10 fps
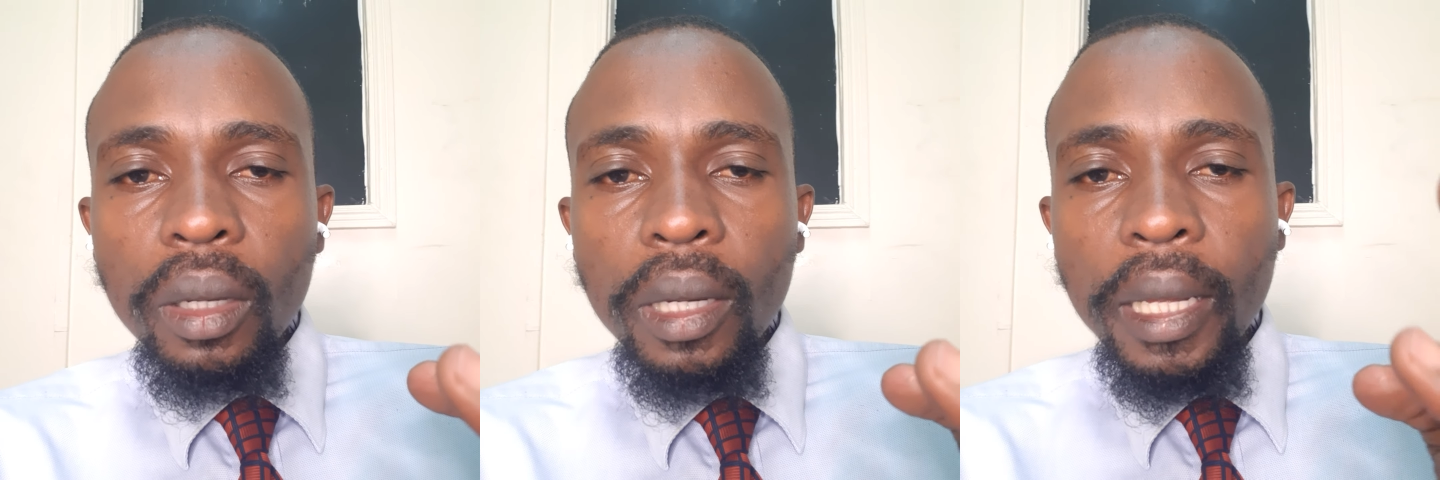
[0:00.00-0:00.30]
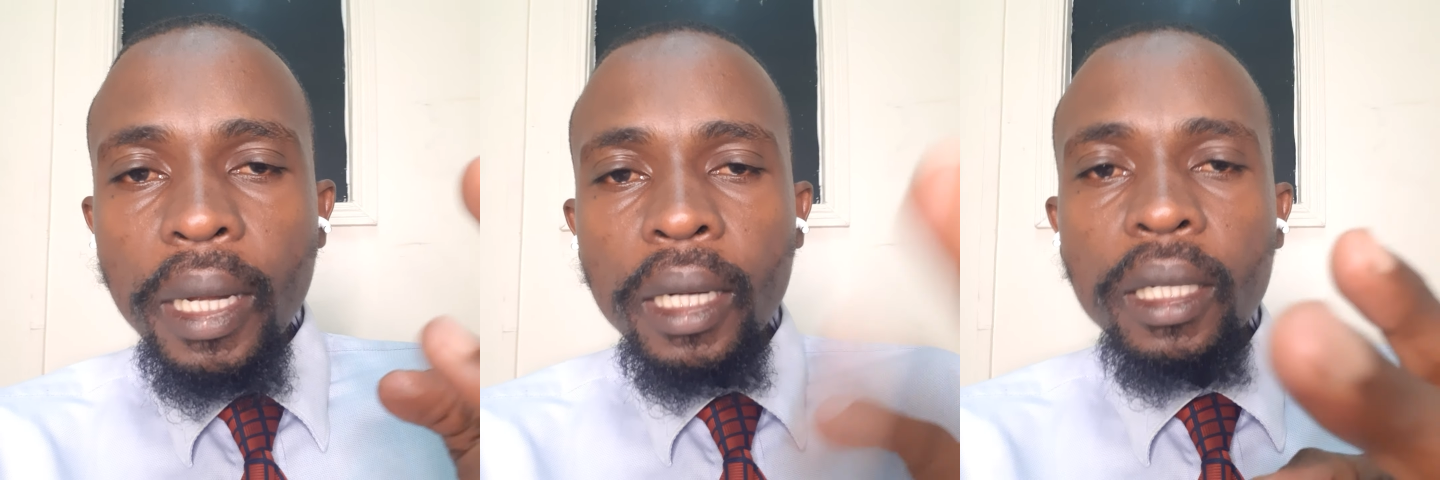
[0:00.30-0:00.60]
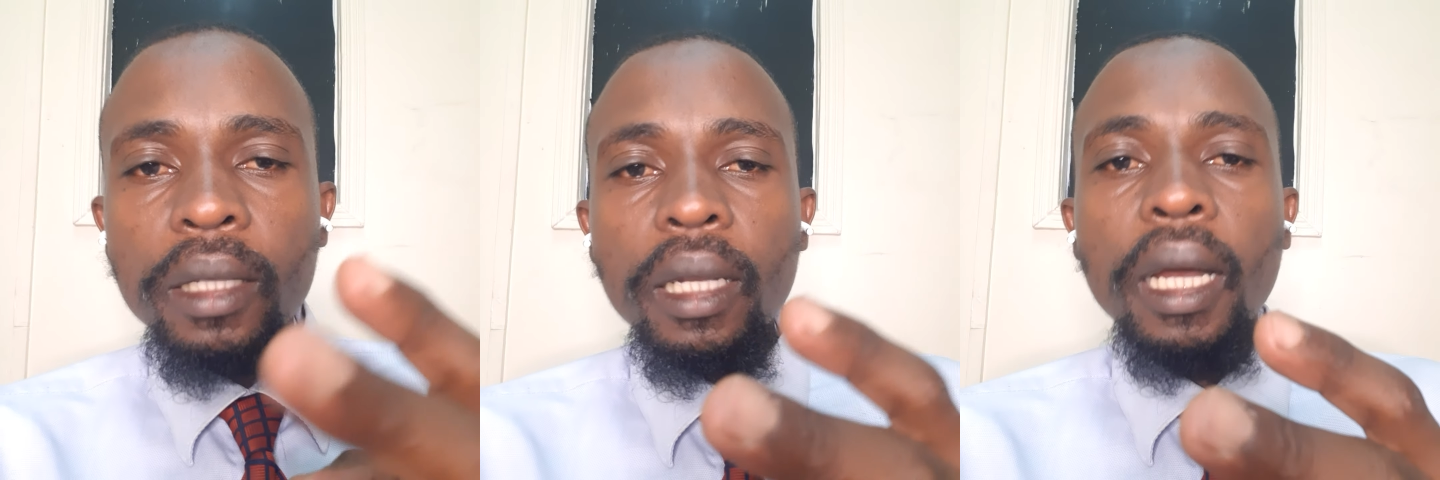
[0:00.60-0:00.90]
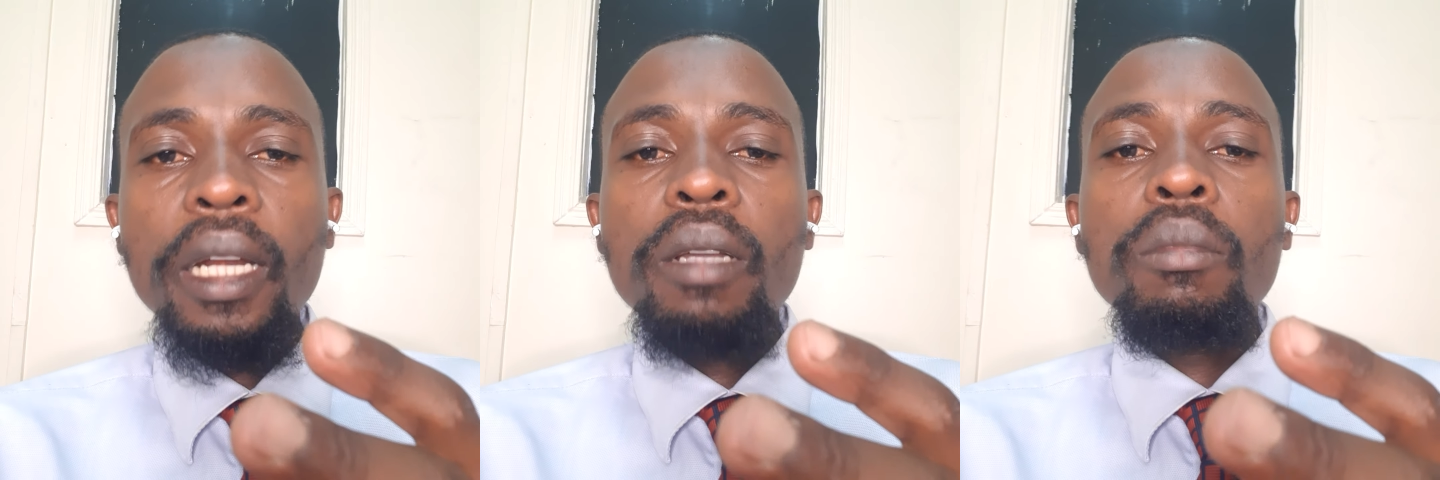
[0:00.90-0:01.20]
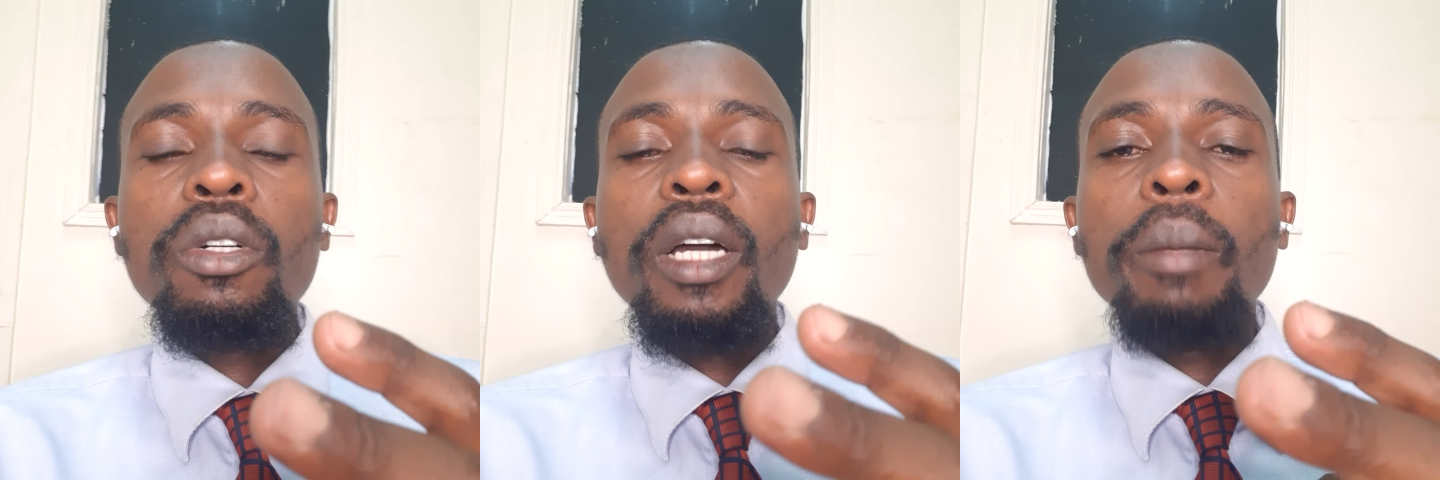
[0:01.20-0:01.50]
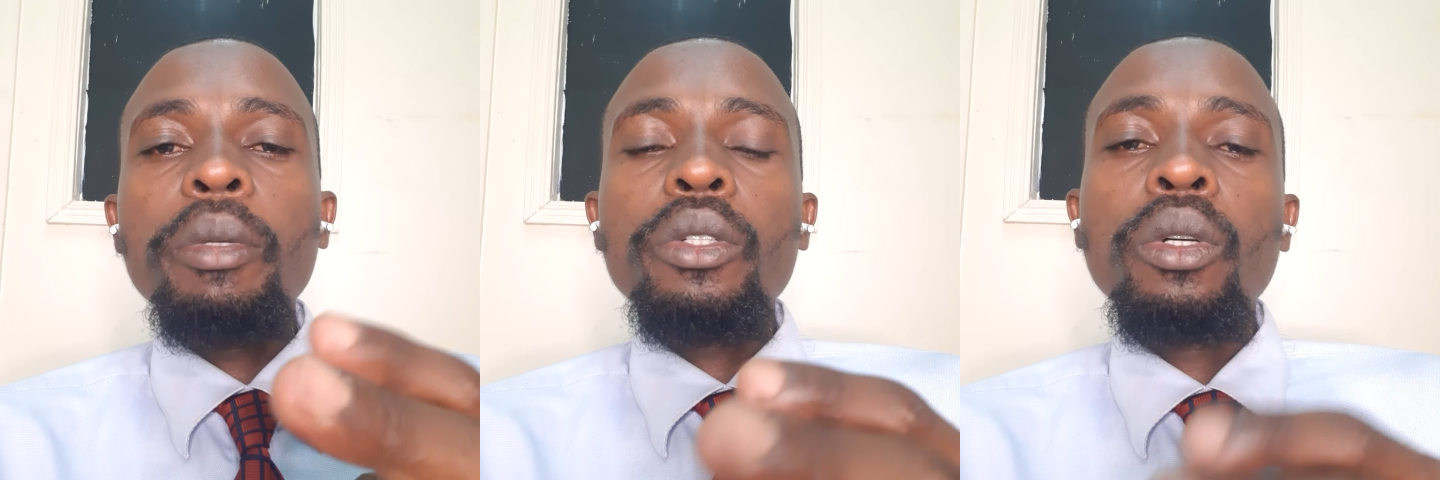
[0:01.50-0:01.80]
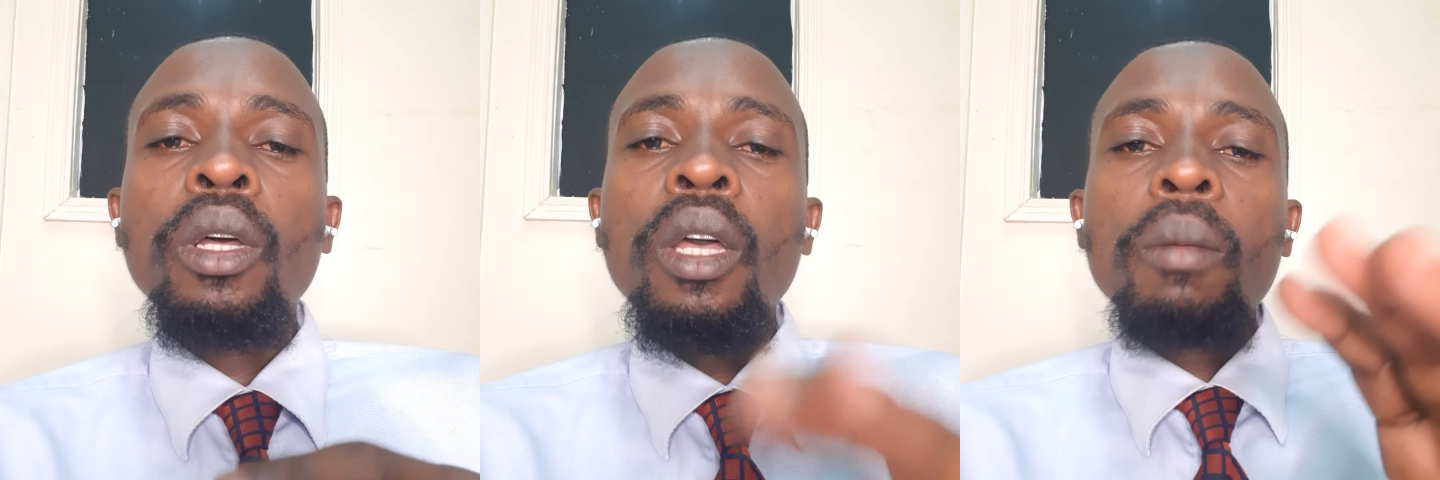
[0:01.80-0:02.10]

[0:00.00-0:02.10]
directors adding more capital.